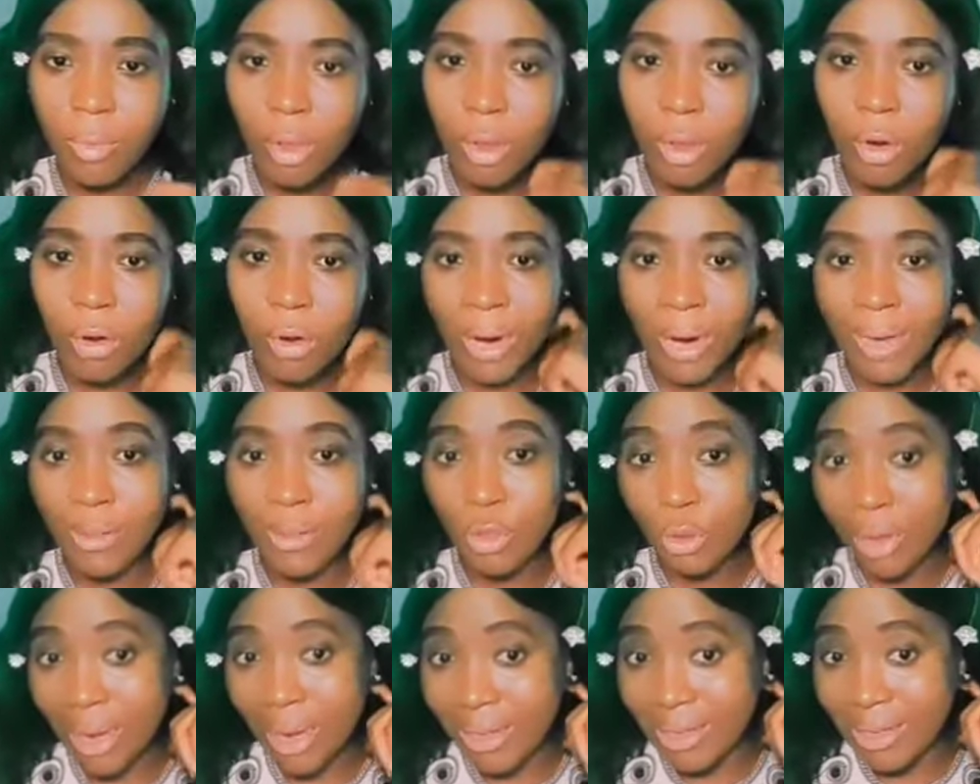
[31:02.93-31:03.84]
All right?
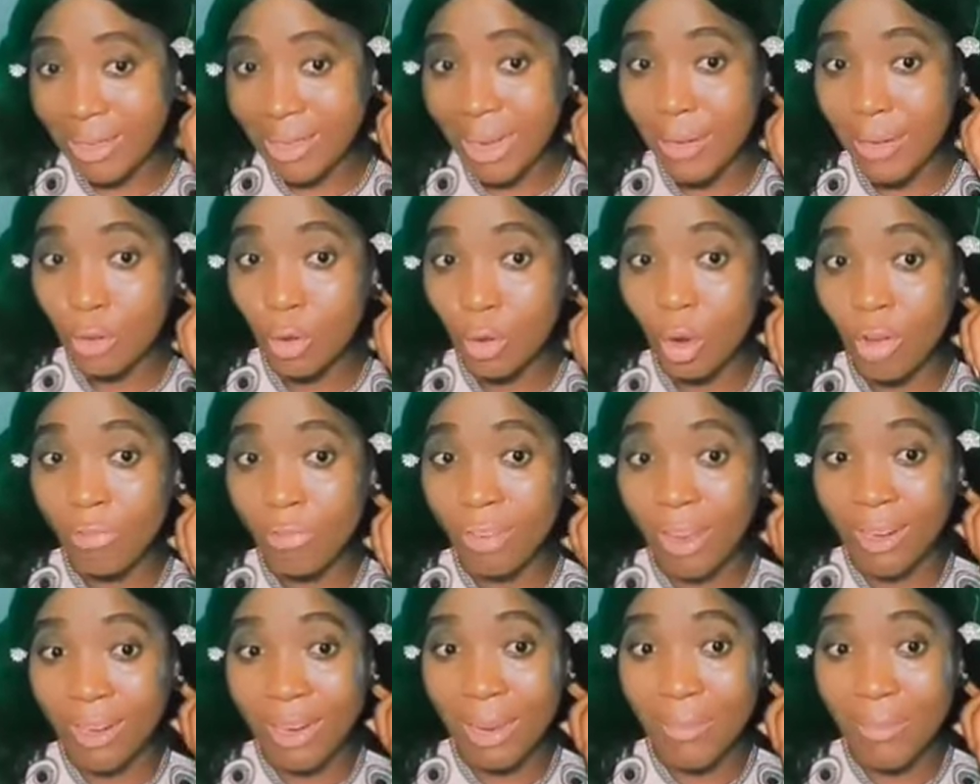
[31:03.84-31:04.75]
You can decide to
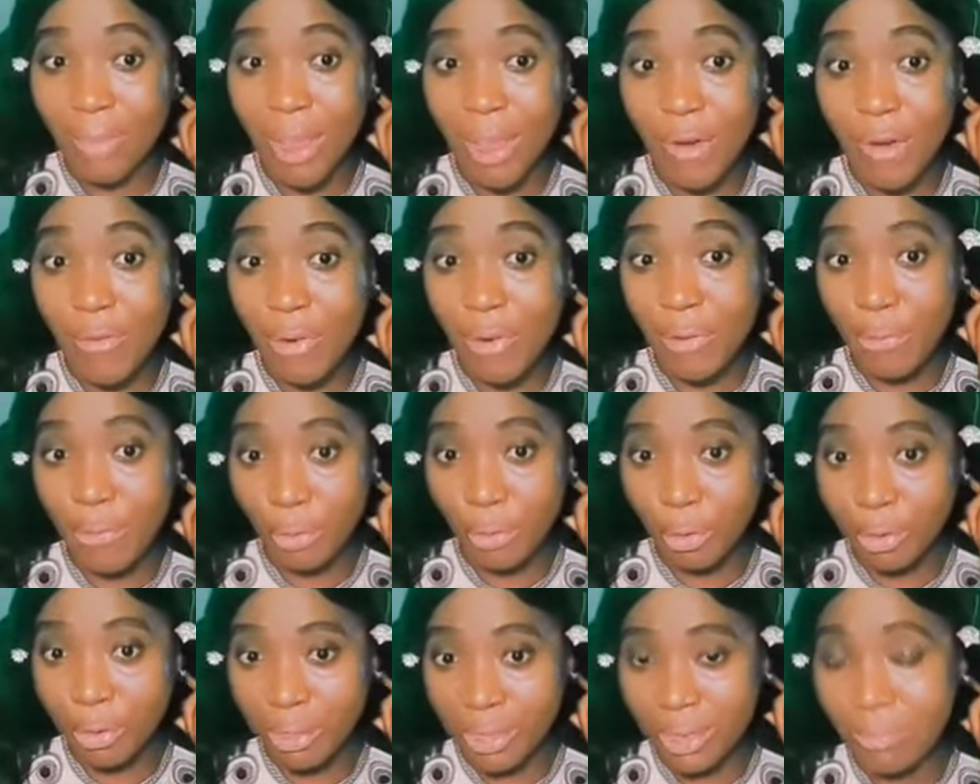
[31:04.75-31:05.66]
offer them a
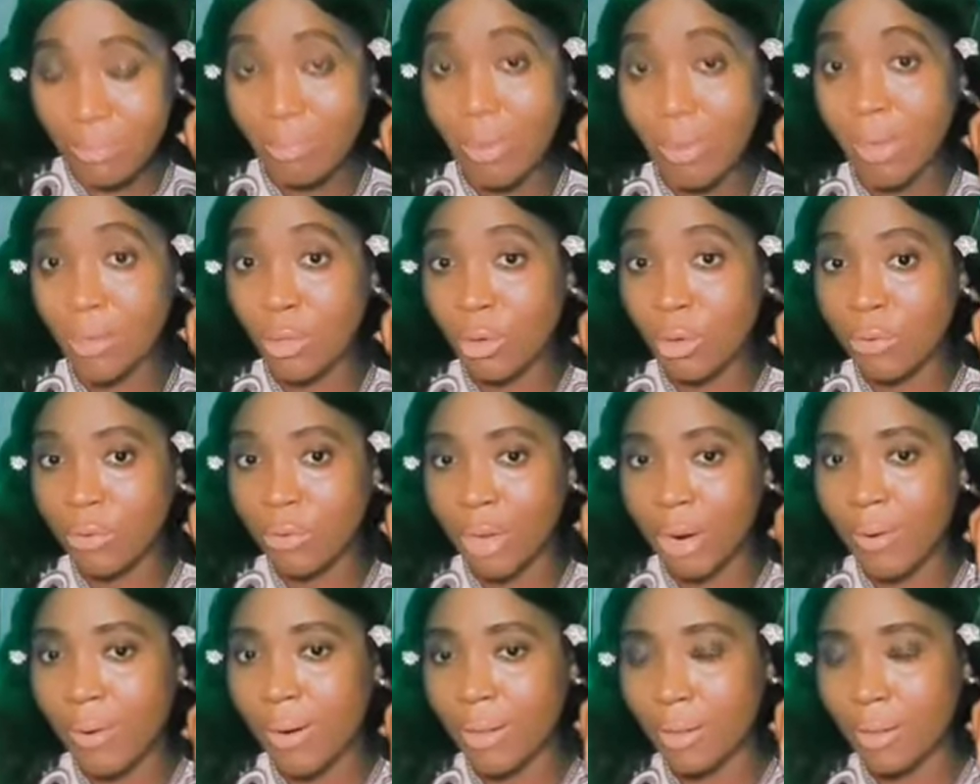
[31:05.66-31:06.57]
refund in place of
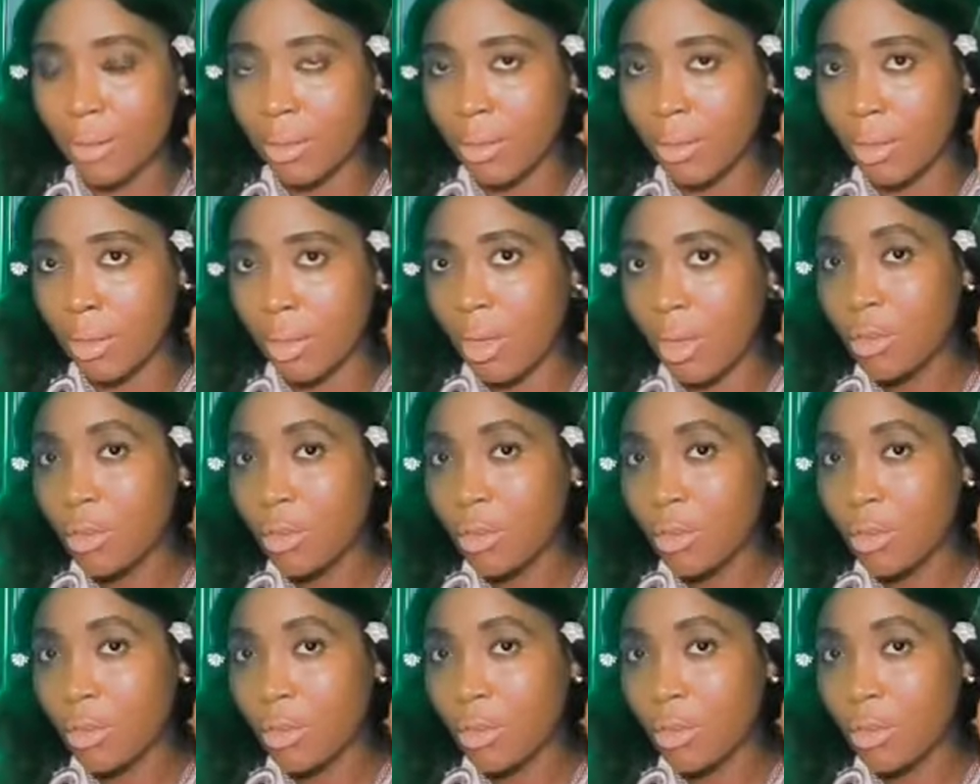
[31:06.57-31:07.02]
guarantee.